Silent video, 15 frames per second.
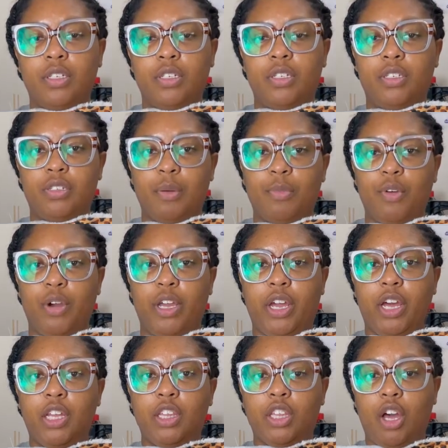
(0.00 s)
So I'm going
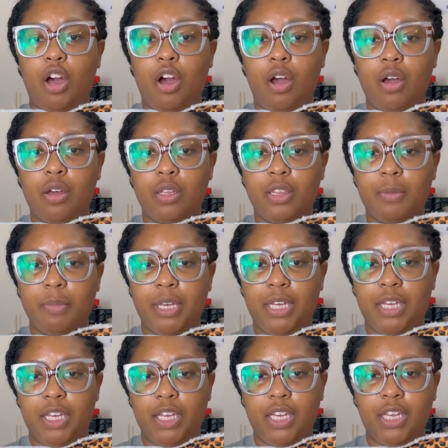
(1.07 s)
along the
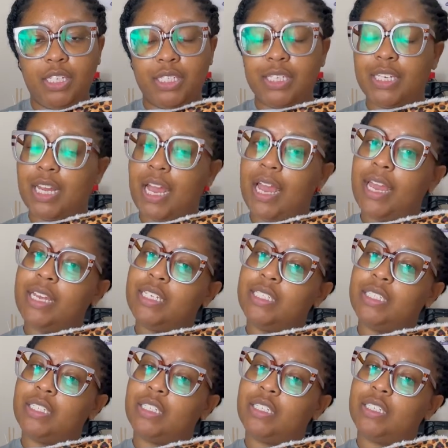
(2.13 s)
Minky. It's nice
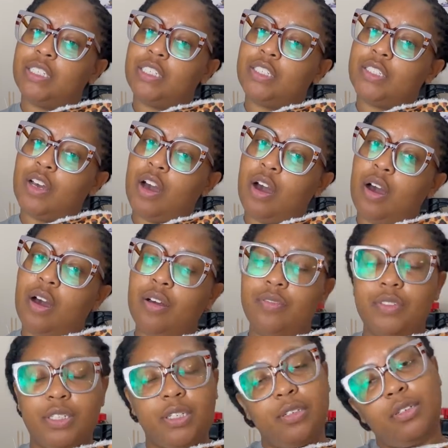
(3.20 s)
and it's
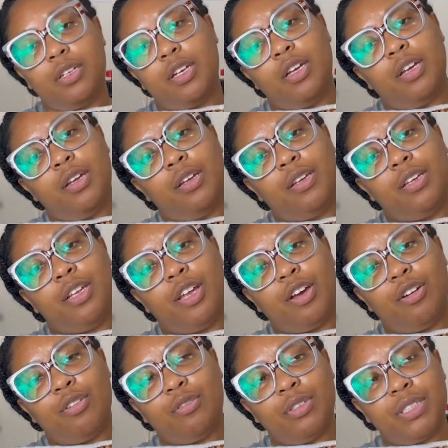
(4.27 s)
soft and, you
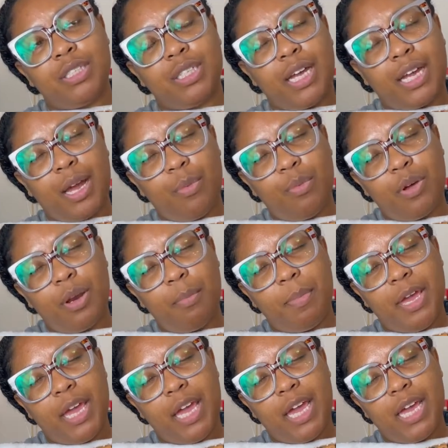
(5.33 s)
know, it's like I want to
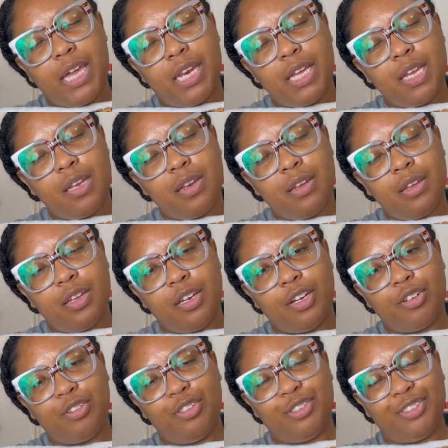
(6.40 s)
pet it, you know.